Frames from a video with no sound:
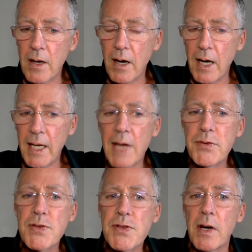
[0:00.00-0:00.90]
I had
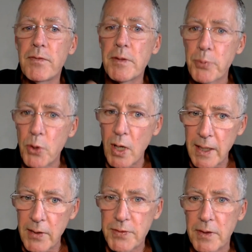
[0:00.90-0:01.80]
discovered
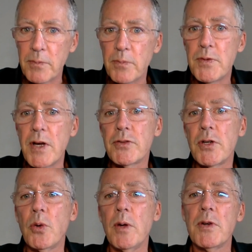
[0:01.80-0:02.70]
prior to Dr.
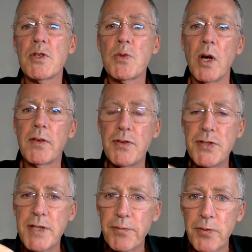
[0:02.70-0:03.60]
Coimbra's work that
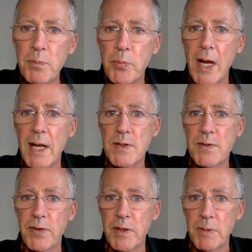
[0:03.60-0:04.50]
different brands
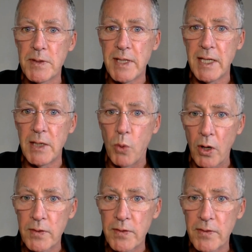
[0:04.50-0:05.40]
of vitamin D
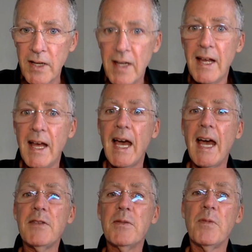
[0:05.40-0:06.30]
worked,
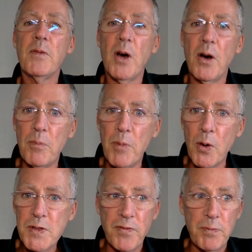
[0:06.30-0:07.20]
and
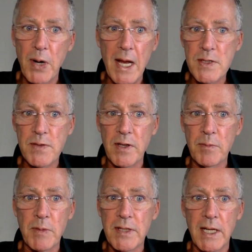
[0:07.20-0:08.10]
most brands of
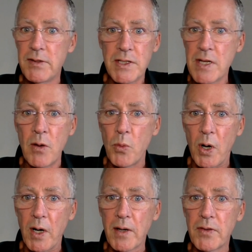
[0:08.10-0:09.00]
vitamin D did not
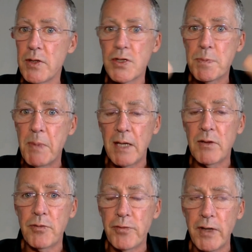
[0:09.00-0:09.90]
work. They just made
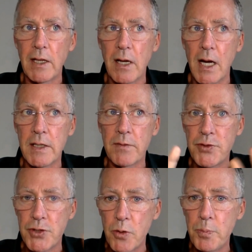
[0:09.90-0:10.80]
you feel kind of
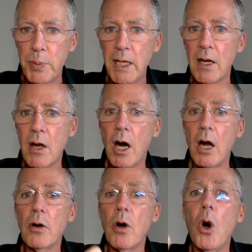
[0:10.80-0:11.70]
dopey,
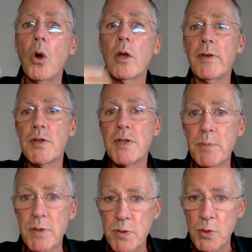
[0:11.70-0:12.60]
or all of your
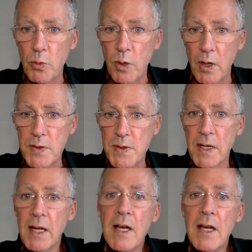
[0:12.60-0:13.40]
symptoms were worse.